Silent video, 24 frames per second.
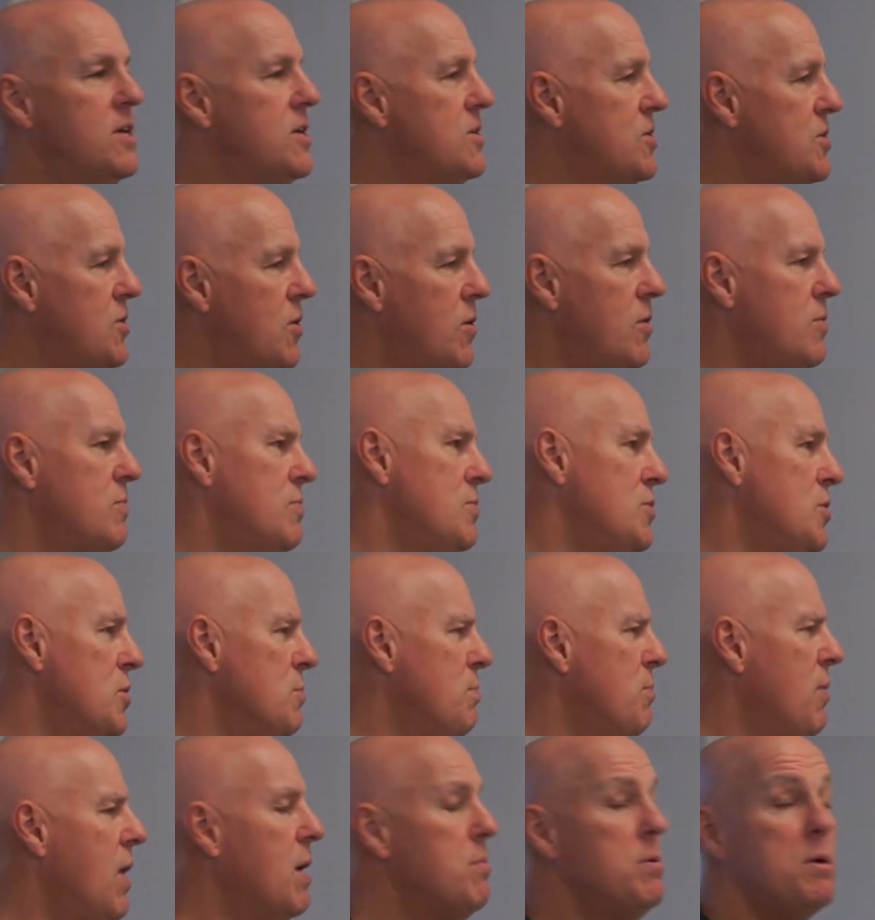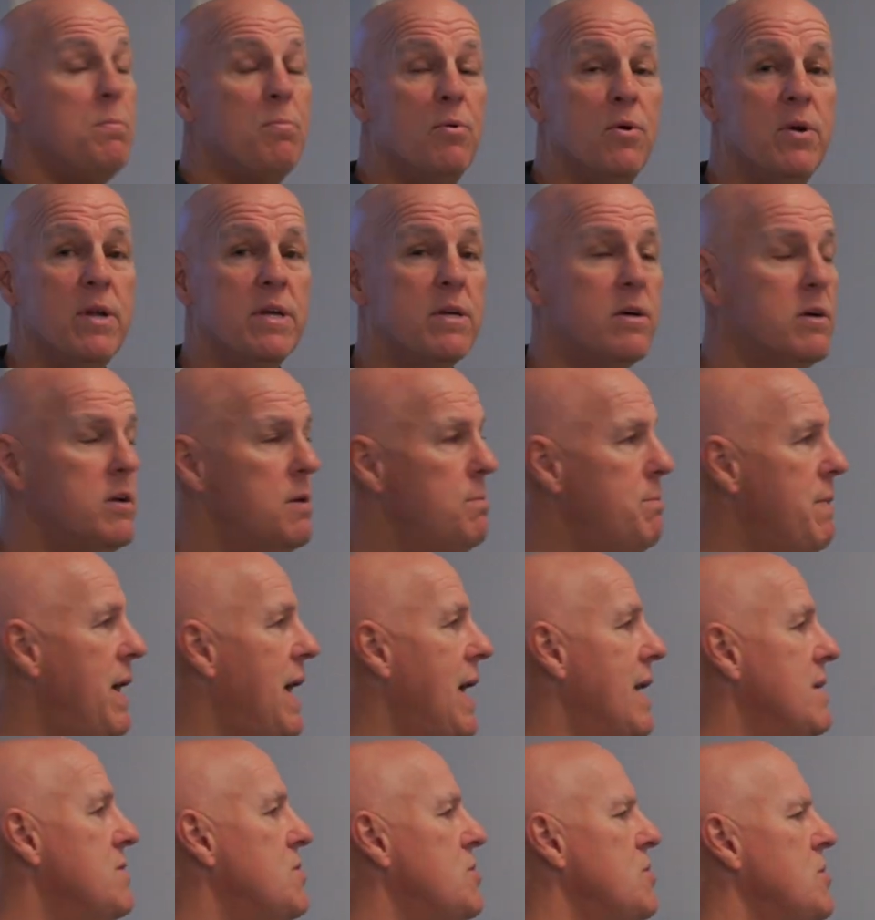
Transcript: So you're probably pretty good at math.